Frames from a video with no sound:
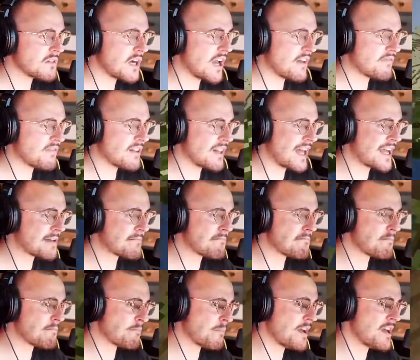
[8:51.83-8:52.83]
I feel like
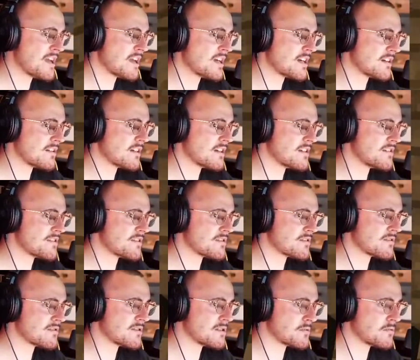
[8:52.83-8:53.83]
big is
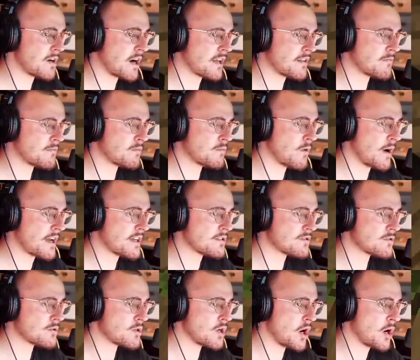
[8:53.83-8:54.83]
the right way
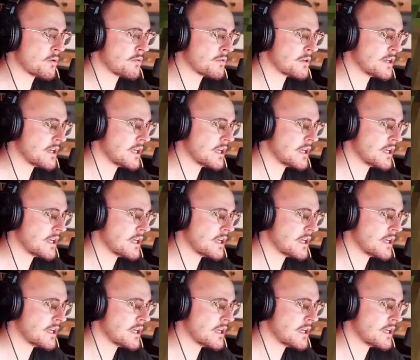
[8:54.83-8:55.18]
to go.